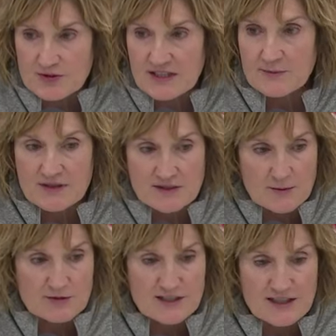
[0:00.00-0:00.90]
teamed and
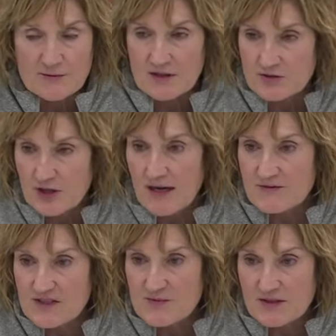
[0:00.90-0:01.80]
double teamed on
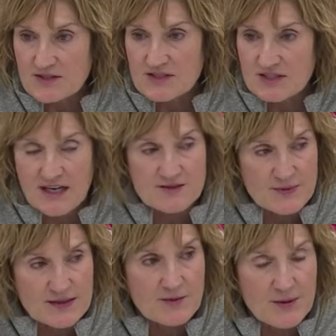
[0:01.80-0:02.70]
drives as much as she has
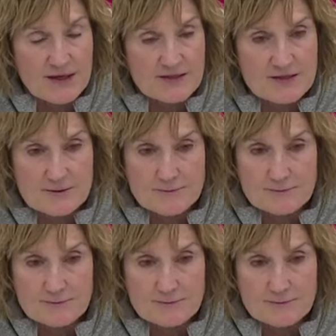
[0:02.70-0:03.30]
been in the past.